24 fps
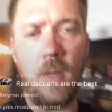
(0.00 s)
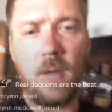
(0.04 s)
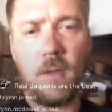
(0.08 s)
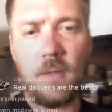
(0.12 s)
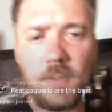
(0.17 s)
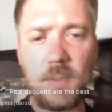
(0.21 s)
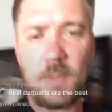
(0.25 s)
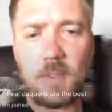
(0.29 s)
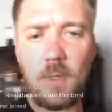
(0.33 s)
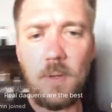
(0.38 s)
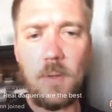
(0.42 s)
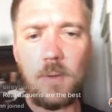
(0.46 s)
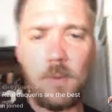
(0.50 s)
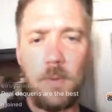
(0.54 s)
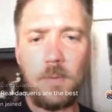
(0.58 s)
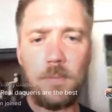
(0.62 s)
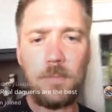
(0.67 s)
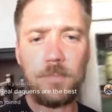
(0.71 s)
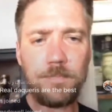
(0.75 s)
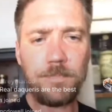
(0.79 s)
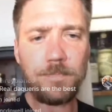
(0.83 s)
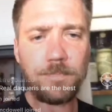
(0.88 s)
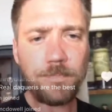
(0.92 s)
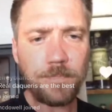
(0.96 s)
So
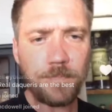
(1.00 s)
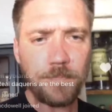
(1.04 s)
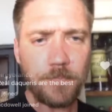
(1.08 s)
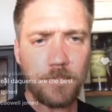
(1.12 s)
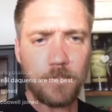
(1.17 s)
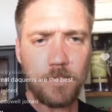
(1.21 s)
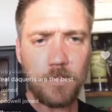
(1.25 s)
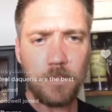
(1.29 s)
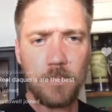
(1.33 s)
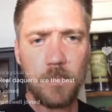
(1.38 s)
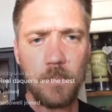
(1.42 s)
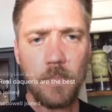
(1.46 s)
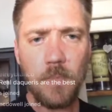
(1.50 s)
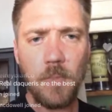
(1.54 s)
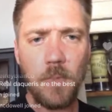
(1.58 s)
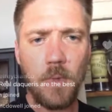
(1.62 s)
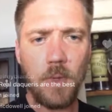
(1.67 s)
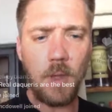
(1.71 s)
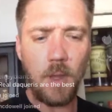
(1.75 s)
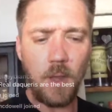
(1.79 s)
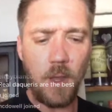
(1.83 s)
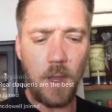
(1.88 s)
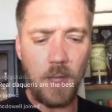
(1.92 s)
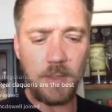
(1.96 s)

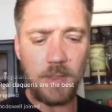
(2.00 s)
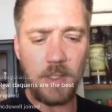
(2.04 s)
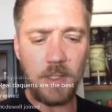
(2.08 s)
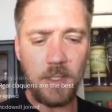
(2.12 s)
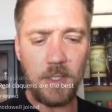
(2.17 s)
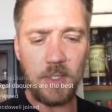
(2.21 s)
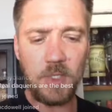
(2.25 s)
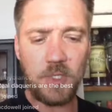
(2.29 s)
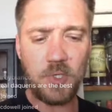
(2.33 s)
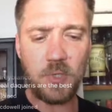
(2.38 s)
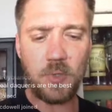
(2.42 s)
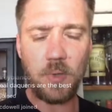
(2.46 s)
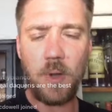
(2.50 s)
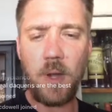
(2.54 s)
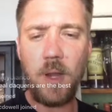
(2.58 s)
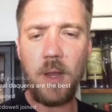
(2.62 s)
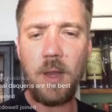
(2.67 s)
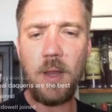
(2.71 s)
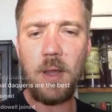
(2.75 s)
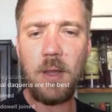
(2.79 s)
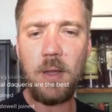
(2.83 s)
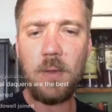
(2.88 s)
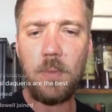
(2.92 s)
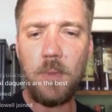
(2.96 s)
I did a
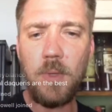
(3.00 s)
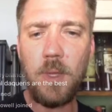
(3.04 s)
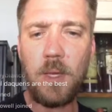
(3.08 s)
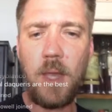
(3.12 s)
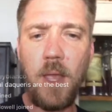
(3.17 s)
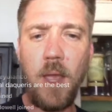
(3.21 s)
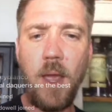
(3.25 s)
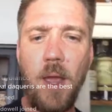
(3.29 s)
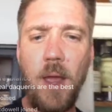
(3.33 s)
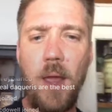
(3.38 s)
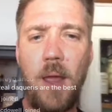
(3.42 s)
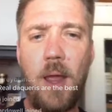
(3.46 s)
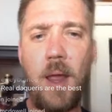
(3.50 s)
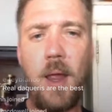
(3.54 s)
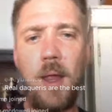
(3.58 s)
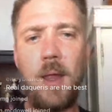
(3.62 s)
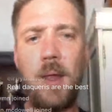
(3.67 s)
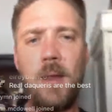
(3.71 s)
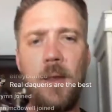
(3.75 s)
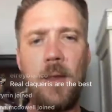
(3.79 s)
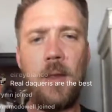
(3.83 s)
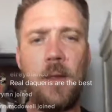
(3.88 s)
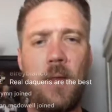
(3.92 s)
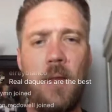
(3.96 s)
trade with a
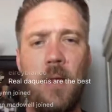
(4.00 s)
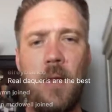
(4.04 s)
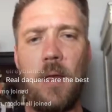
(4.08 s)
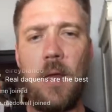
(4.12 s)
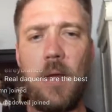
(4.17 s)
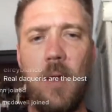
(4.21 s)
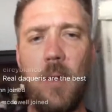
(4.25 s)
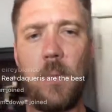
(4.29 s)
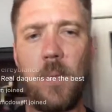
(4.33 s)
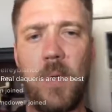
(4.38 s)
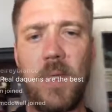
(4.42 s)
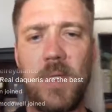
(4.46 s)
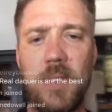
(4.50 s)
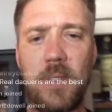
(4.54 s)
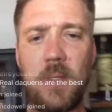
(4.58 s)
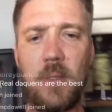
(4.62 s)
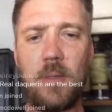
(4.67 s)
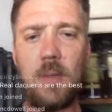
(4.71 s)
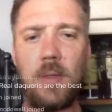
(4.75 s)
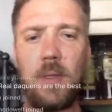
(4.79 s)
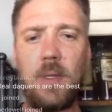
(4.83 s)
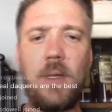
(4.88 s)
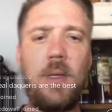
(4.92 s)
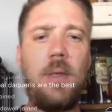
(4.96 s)
guy
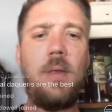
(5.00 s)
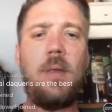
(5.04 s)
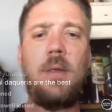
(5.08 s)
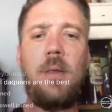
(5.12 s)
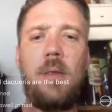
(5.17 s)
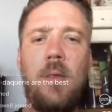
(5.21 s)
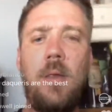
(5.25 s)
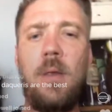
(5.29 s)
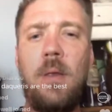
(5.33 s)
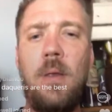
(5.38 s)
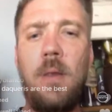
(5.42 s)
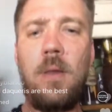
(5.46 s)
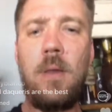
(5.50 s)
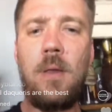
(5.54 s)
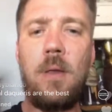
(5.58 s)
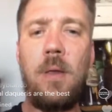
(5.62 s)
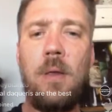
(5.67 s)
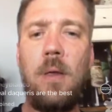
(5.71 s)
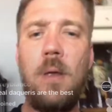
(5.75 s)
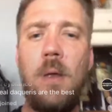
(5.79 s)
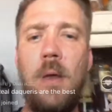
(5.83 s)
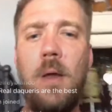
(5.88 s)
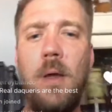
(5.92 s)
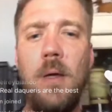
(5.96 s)
recently
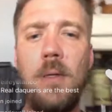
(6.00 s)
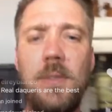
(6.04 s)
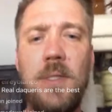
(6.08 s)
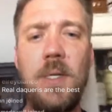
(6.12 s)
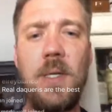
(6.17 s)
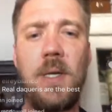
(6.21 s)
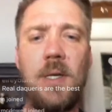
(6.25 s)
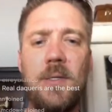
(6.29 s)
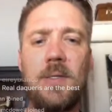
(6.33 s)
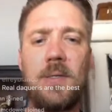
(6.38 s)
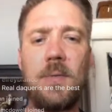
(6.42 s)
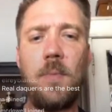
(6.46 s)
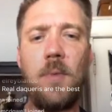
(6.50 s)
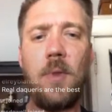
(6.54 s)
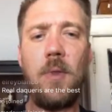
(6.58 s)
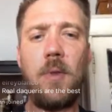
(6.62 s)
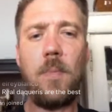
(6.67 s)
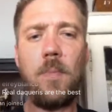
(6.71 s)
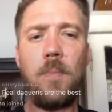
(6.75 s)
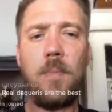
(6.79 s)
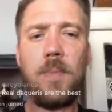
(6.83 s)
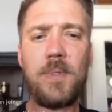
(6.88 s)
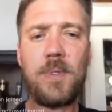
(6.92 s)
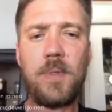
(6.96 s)
to get some
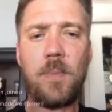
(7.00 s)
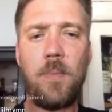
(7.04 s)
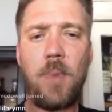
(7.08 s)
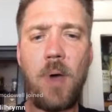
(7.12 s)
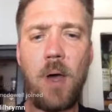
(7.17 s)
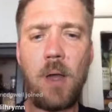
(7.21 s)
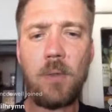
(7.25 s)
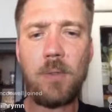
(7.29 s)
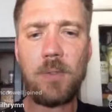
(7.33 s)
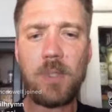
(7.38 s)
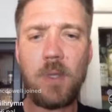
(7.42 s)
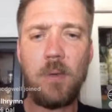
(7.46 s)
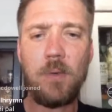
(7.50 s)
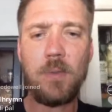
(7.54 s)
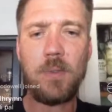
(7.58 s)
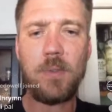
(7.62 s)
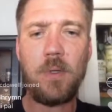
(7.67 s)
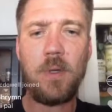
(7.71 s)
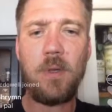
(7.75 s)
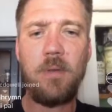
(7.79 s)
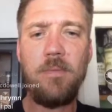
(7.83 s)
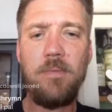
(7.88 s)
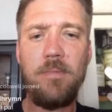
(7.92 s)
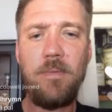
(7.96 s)
bottles I was
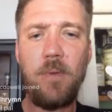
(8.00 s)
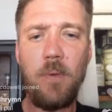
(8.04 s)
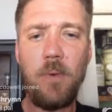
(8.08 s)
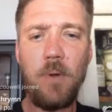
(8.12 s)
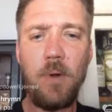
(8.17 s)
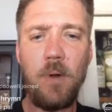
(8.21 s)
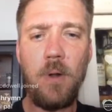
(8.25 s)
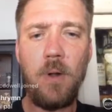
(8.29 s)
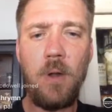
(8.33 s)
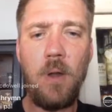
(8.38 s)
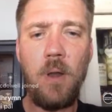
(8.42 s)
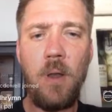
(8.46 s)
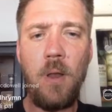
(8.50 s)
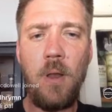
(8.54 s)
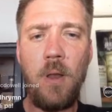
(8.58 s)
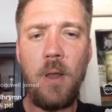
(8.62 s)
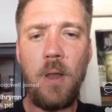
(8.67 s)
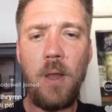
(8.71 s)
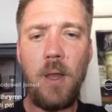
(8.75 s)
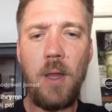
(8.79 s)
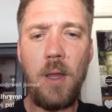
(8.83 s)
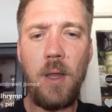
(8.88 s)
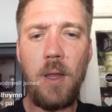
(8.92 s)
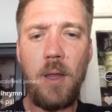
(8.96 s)
looking for,
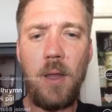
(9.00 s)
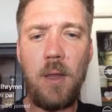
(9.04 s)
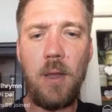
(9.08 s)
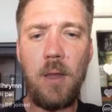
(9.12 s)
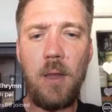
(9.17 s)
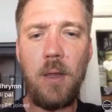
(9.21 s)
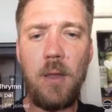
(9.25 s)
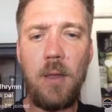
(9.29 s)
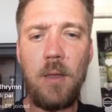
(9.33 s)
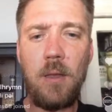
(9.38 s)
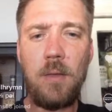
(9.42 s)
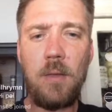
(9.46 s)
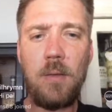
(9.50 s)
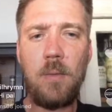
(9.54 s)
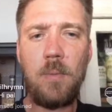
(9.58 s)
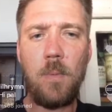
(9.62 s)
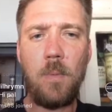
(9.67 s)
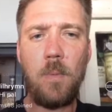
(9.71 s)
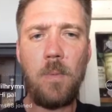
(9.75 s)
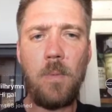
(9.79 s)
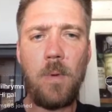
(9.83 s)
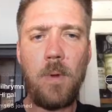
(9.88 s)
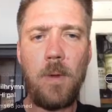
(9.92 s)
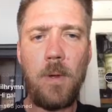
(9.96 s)

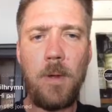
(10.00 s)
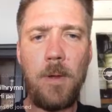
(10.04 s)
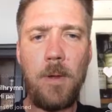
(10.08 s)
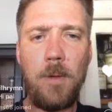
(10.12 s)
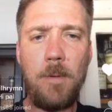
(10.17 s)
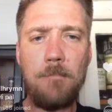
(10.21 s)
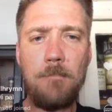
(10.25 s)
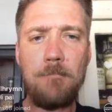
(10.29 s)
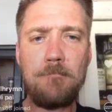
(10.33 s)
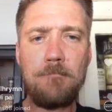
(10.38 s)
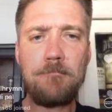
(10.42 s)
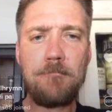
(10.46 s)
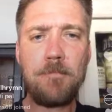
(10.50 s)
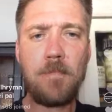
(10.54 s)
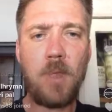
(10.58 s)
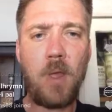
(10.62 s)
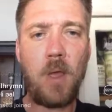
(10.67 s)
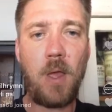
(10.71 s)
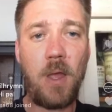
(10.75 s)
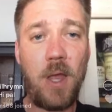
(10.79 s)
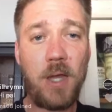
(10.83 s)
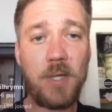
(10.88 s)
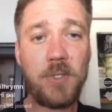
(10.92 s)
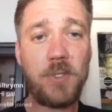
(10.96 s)
and I
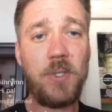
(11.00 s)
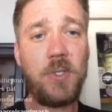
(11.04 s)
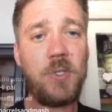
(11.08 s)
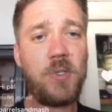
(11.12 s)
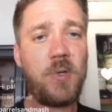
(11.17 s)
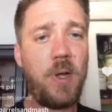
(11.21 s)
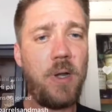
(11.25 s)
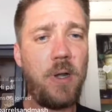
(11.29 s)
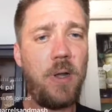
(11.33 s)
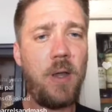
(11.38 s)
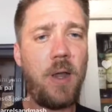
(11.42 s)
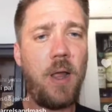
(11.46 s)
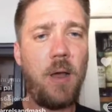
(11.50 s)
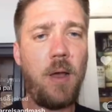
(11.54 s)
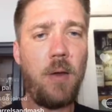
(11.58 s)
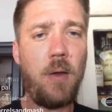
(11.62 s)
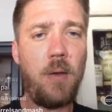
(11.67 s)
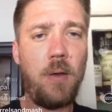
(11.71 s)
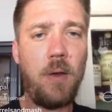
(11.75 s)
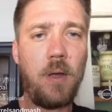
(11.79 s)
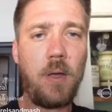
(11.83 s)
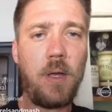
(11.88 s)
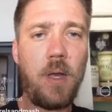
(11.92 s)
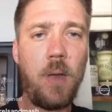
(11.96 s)
actually traded
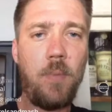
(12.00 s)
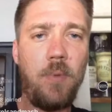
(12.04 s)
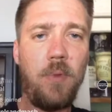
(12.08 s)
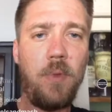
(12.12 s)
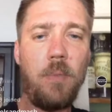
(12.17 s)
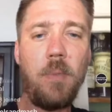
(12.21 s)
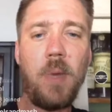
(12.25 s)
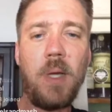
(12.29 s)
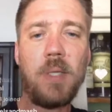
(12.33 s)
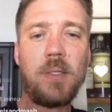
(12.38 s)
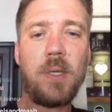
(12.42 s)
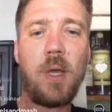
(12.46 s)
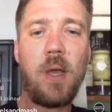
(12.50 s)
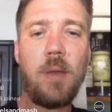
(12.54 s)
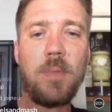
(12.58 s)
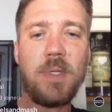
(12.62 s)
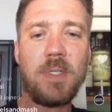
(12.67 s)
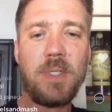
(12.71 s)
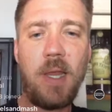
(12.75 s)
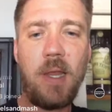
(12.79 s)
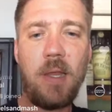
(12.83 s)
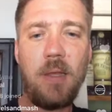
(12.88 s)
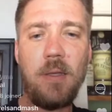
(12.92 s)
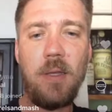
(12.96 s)
out a couple of my Thomas
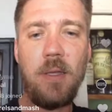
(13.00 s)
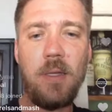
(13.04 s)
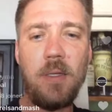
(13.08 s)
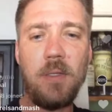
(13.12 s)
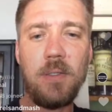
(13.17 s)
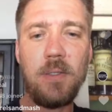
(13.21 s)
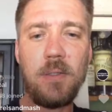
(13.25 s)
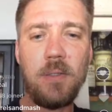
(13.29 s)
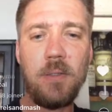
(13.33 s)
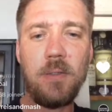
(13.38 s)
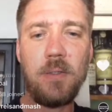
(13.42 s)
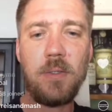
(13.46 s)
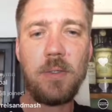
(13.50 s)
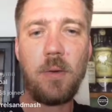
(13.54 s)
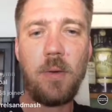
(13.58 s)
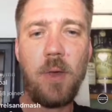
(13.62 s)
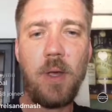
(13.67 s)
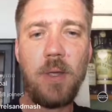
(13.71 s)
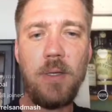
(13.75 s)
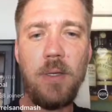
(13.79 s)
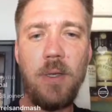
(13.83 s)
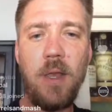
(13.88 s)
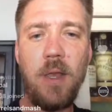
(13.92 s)
Handies. So I